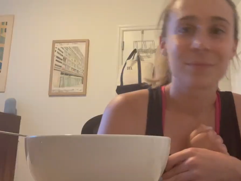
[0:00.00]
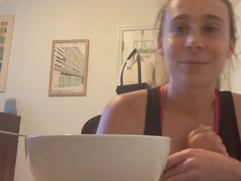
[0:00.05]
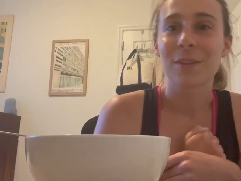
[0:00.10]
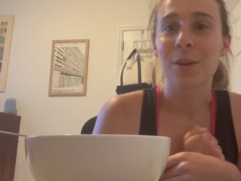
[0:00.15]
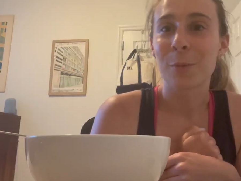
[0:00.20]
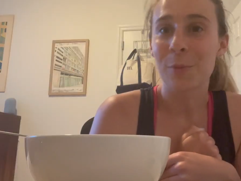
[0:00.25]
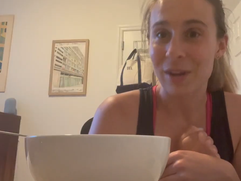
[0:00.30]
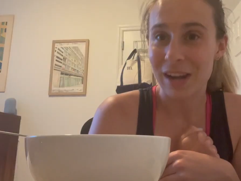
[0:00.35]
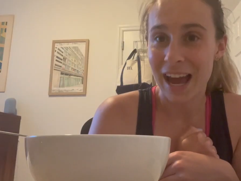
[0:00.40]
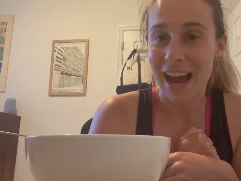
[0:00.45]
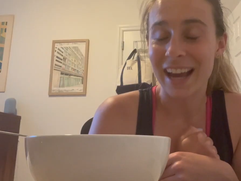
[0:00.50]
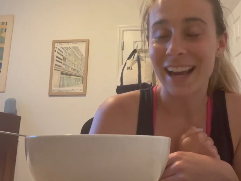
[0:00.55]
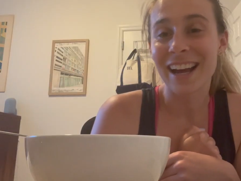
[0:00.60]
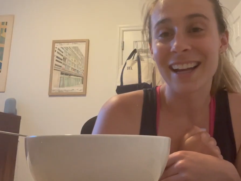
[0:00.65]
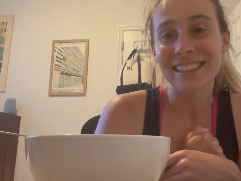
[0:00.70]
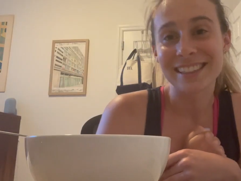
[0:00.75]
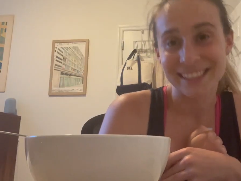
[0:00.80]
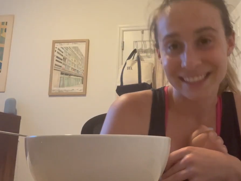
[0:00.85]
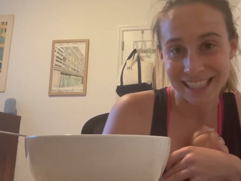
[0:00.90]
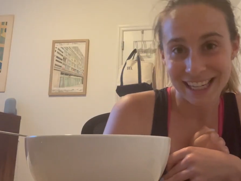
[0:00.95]
When I
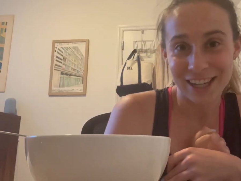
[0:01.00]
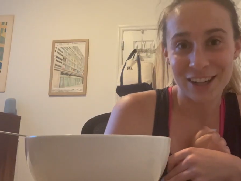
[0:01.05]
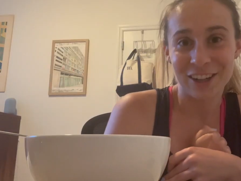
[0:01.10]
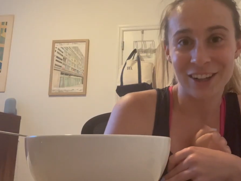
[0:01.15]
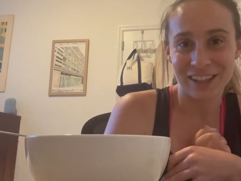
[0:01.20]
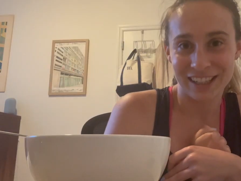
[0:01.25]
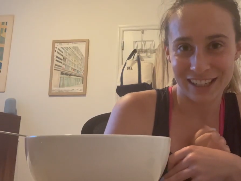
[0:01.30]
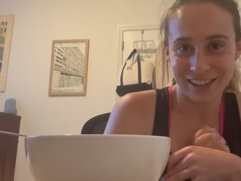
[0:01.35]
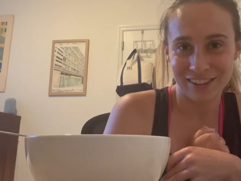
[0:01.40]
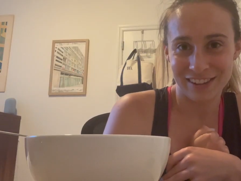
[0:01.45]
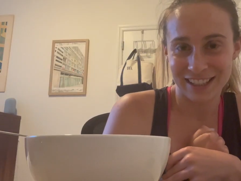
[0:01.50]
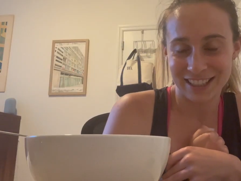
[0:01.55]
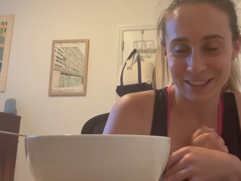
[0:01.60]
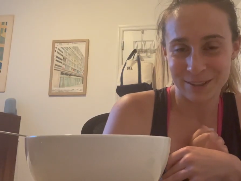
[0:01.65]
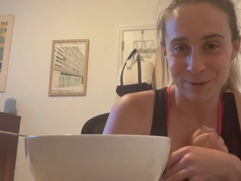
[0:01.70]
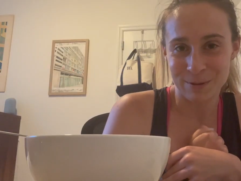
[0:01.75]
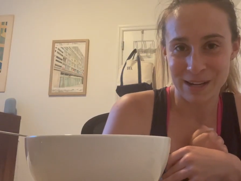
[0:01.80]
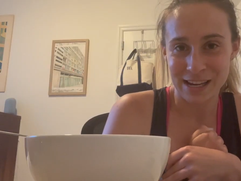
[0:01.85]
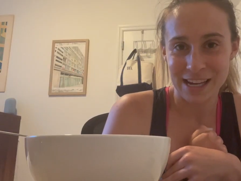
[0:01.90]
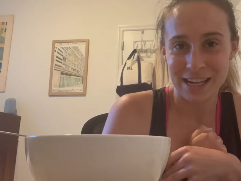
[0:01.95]
got sick earlier this
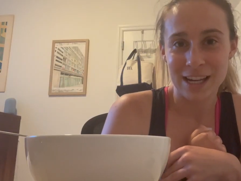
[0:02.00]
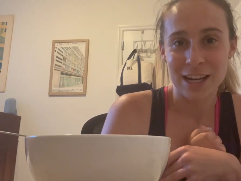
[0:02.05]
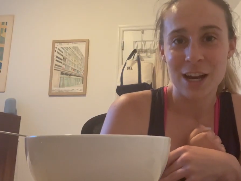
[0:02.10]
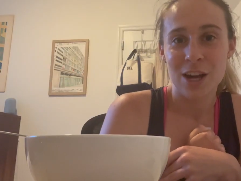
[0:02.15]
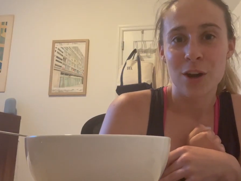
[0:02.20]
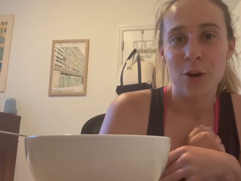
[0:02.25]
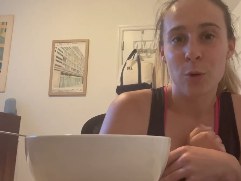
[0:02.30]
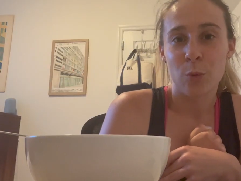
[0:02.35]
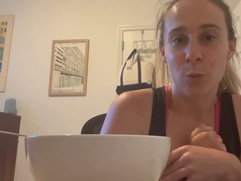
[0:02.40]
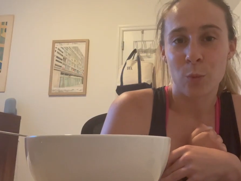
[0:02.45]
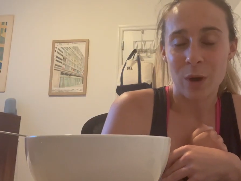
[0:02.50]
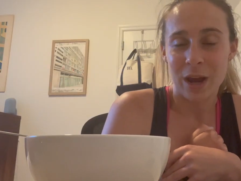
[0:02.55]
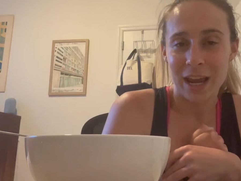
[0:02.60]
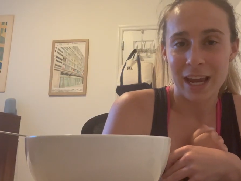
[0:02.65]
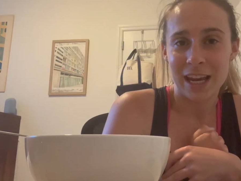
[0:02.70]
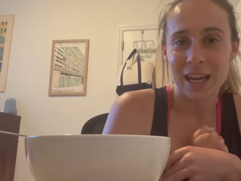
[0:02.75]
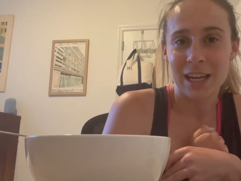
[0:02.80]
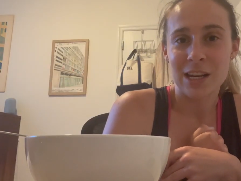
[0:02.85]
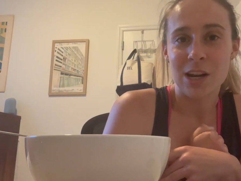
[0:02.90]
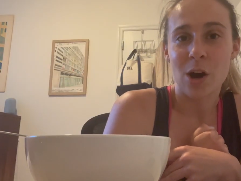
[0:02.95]
week,
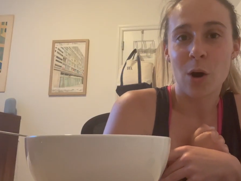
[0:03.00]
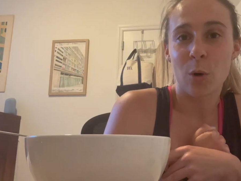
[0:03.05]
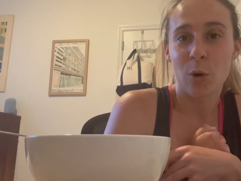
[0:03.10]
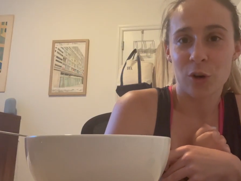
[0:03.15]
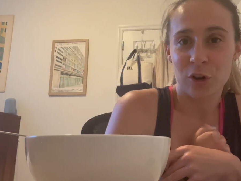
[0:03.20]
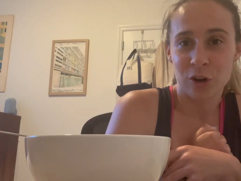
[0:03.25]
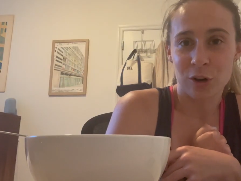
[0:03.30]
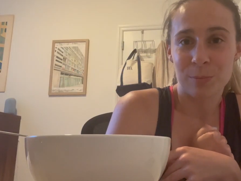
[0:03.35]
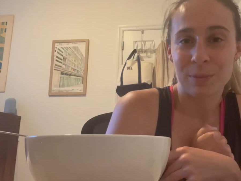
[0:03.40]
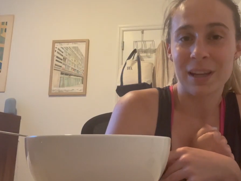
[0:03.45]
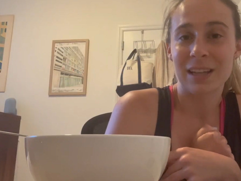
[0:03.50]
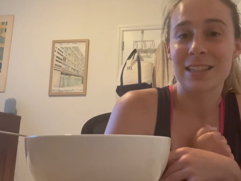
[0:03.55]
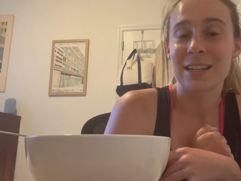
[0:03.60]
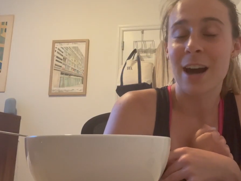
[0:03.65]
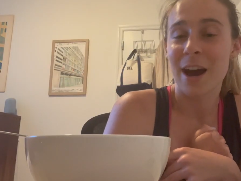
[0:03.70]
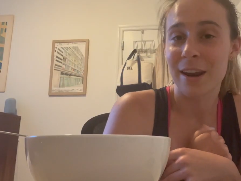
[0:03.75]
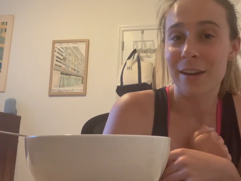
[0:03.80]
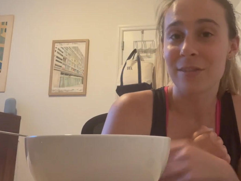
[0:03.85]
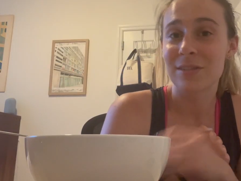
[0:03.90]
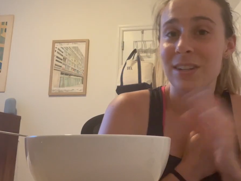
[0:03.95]
Wade ordered me a
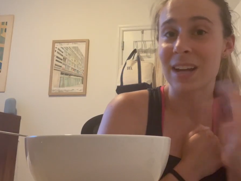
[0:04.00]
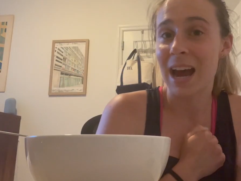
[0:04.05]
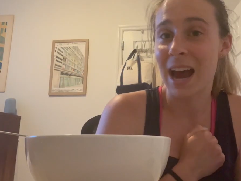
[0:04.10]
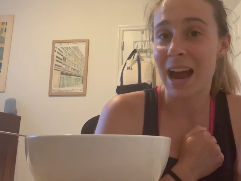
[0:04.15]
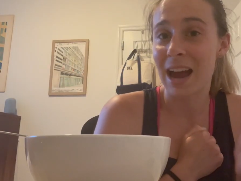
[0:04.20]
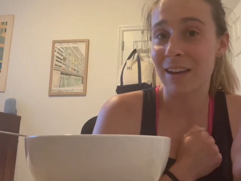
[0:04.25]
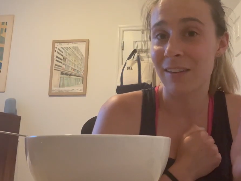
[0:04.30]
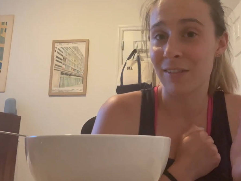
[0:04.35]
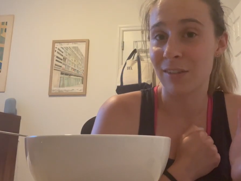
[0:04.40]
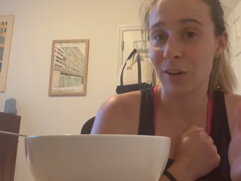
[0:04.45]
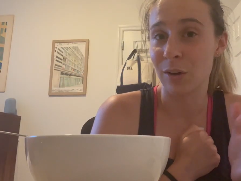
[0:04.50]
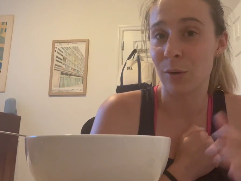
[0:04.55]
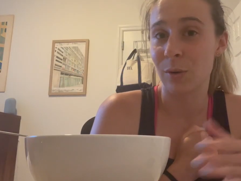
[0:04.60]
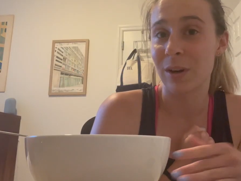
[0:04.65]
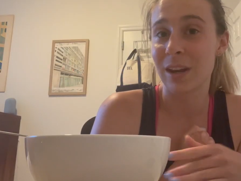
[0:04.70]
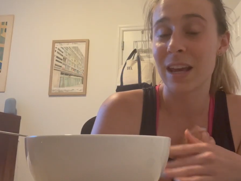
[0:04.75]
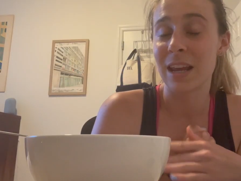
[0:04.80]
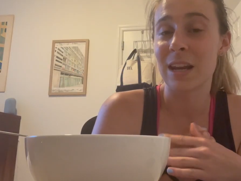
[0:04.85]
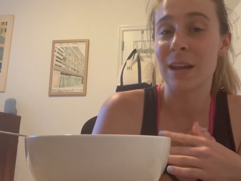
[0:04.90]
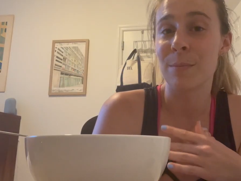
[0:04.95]
ton of Thai food
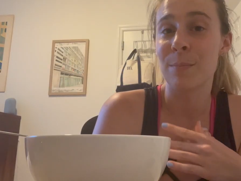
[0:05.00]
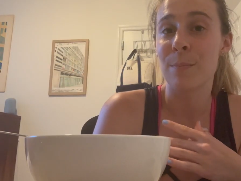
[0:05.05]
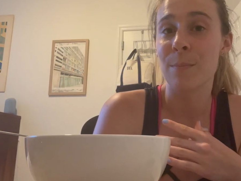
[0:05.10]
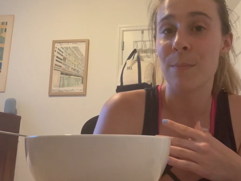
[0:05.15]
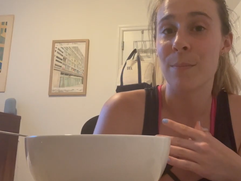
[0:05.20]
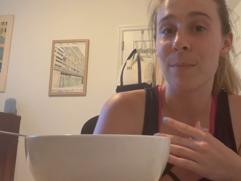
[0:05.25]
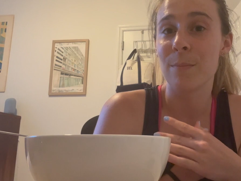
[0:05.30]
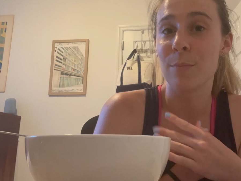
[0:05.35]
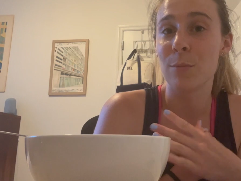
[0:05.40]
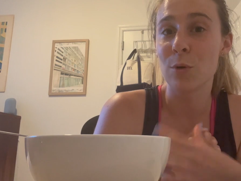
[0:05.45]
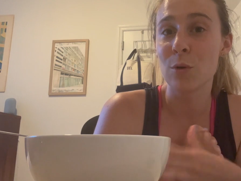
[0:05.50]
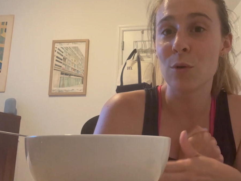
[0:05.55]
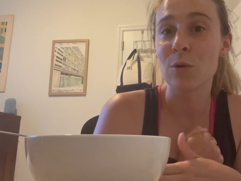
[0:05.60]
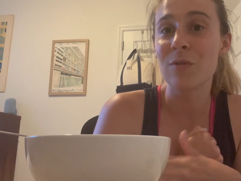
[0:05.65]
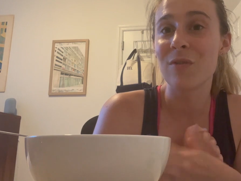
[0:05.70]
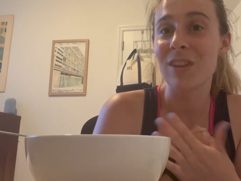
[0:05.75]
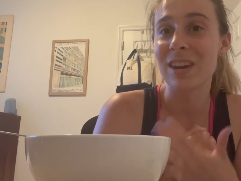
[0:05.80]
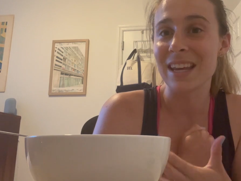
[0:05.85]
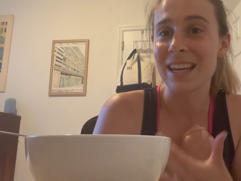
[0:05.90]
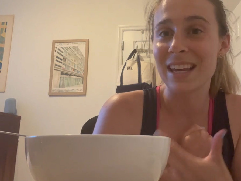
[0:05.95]
in a move
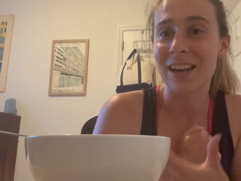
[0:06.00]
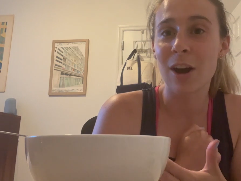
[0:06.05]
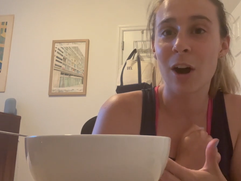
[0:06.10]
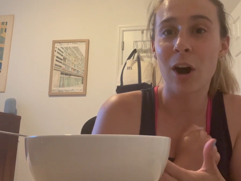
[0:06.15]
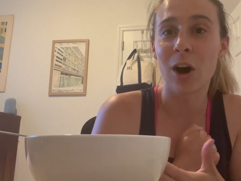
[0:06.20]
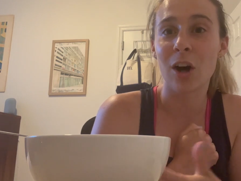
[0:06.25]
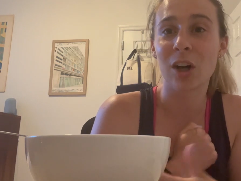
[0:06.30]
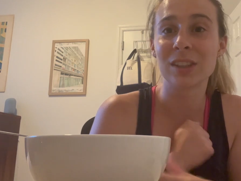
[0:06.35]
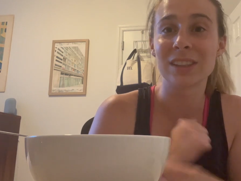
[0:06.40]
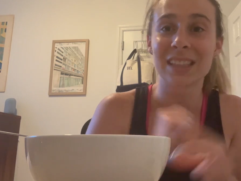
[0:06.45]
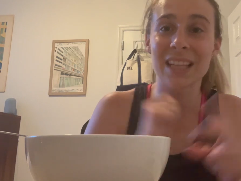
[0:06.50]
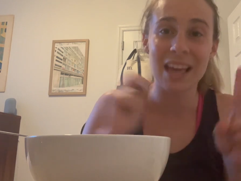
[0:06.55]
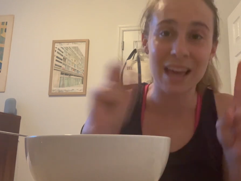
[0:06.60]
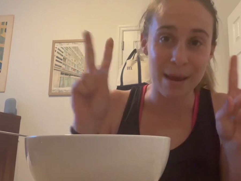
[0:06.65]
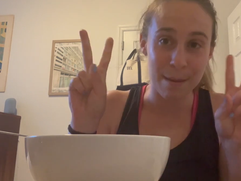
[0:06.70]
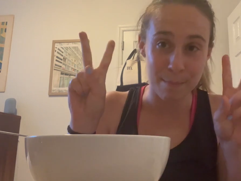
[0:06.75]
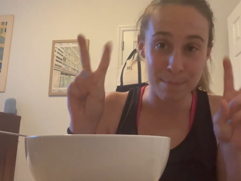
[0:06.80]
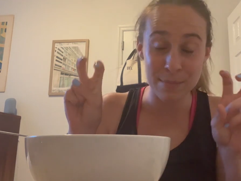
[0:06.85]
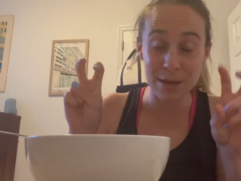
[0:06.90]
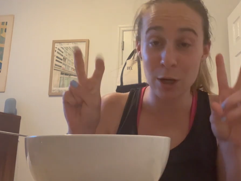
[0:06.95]
that he calls
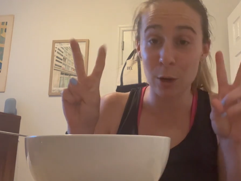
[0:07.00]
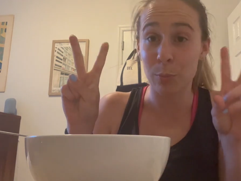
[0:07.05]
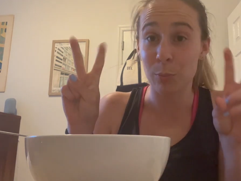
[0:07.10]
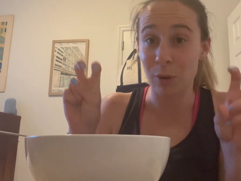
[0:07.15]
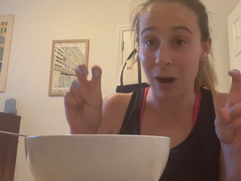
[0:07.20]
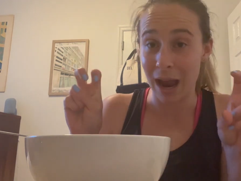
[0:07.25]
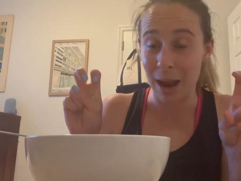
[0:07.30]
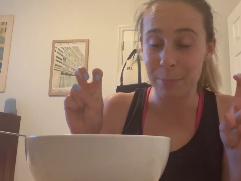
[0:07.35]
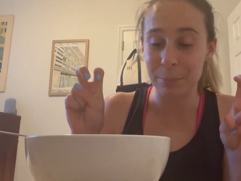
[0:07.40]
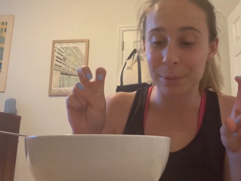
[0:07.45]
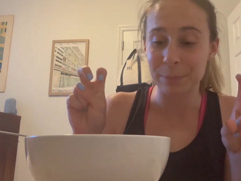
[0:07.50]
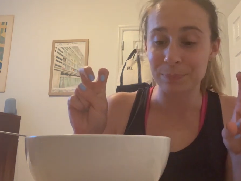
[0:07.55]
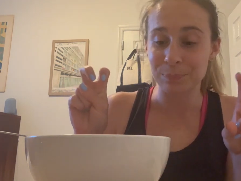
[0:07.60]
meal prep,